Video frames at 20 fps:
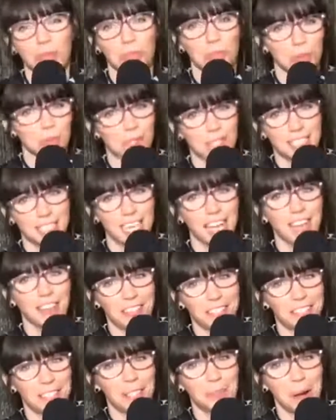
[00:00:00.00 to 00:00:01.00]
through and say,
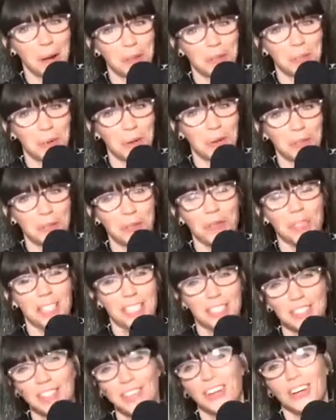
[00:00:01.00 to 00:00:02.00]
this is what I was going through in
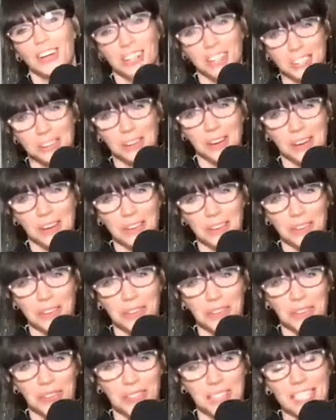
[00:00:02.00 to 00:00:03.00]
this song, and this is what I was going
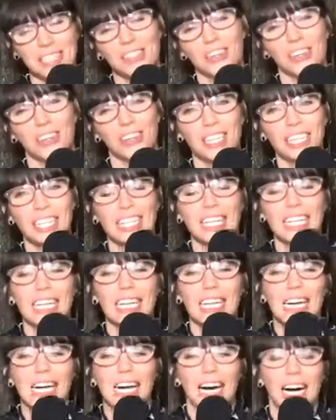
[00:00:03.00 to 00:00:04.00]
through in this song.
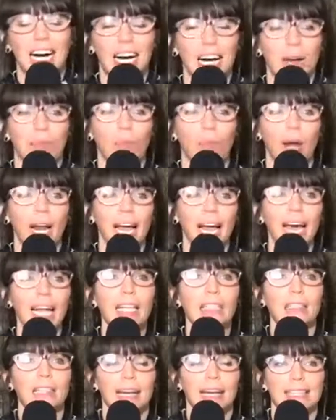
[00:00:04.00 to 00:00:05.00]
When I had
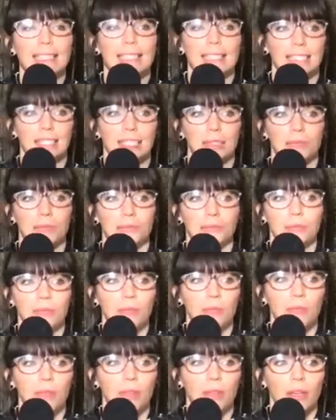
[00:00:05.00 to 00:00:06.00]
Eliza,
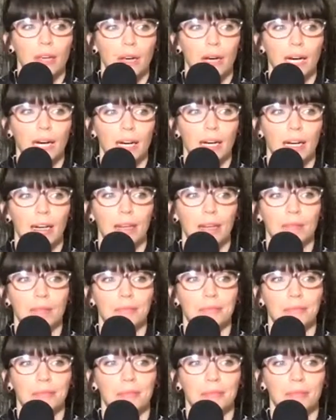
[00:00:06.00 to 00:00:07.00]

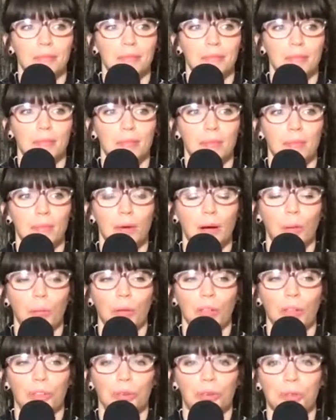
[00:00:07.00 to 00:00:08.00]
I
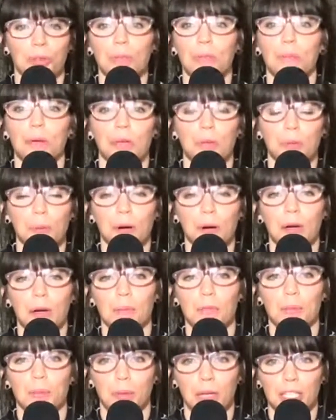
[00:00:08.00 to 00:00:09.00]
went through some postpartum
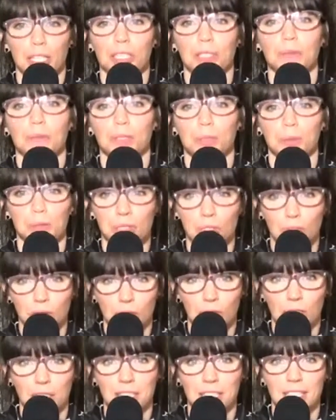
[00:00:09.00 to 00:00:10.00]
depression, which was
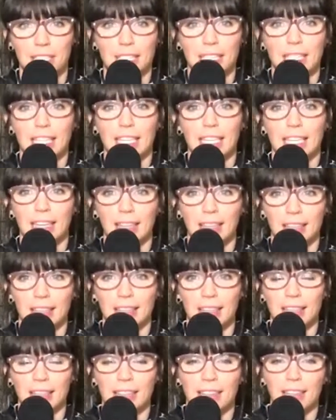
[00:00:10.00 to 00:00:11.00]
hard.
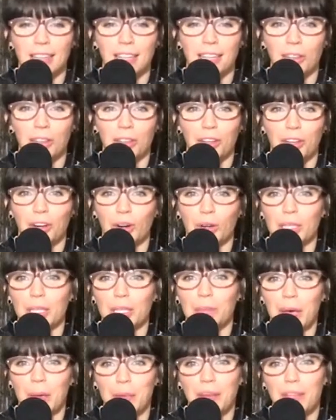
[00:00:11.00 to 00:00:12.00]
And, you know, the early
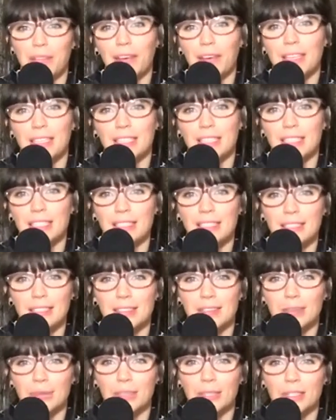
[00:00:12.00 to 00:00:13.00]
baby phases
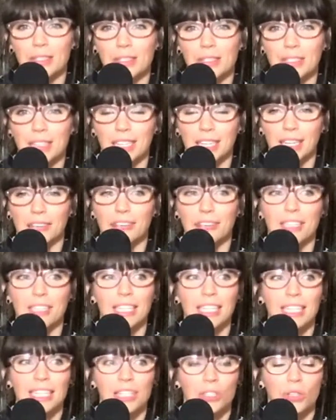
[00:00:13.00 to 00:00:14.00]
were tough.
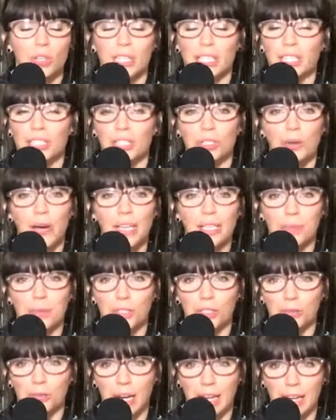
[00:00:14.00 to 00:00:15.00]
So I didn't do as
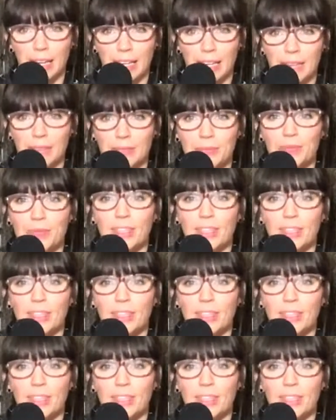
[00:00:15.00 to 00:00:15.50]
much writing.